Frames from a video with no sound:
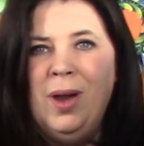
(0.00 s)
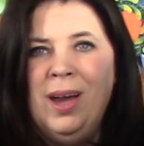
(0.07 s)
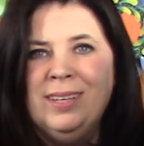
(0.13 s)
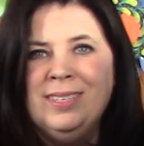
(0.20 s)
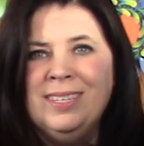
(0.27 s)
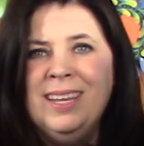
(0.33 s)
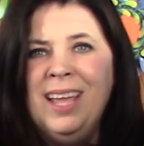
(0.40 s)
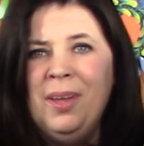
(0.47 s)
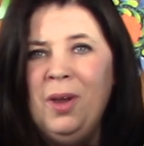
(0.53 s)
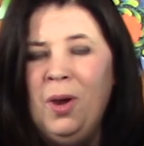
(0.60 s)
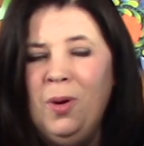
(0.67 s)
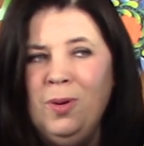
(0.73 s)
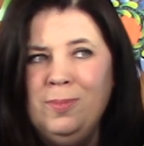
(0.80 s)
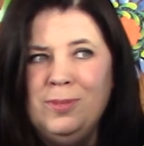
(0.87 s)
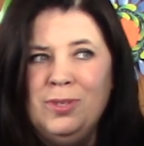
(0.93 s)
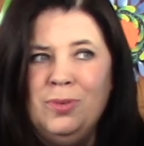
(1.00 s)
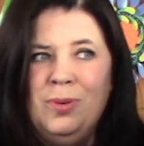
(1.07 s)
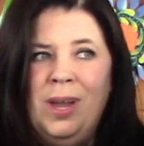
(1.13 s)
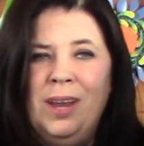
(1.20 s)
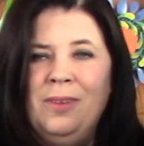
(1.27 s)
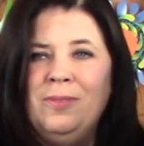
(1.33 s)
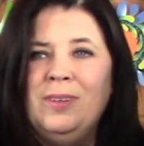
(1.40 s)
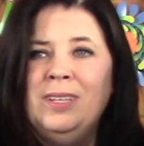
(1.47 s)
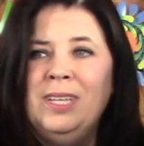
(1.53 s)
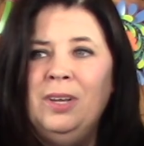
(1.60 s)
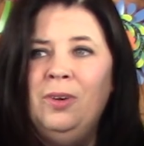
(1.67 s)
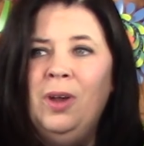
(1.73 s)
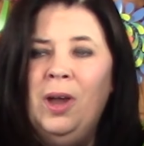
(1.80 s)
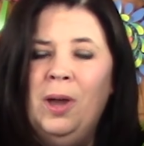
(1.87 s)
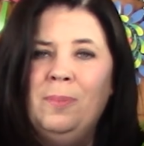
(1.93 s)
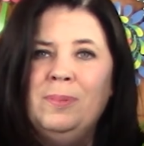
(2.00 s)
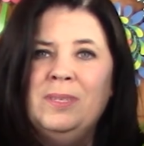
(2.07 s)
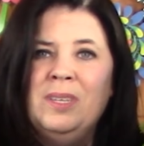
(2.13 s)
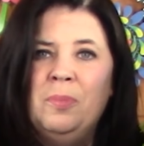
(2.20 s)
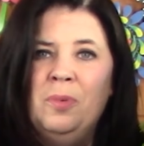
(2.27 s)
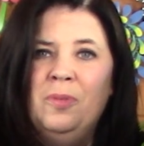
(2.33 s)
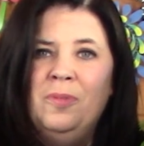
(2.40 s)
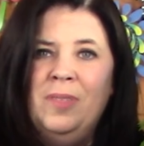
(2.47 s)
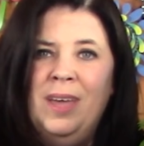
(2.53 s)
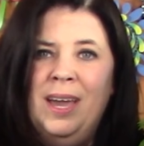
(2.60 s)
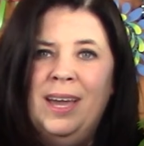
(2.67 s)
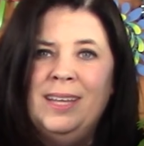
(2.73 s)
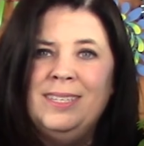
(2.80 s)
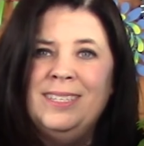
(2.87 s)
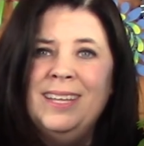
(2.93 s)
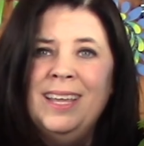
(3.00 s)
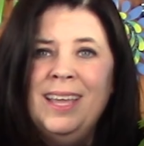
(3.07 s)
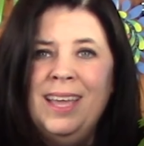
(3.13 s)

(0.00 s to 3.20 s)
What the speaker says: Today I hope to kind of clear up some of that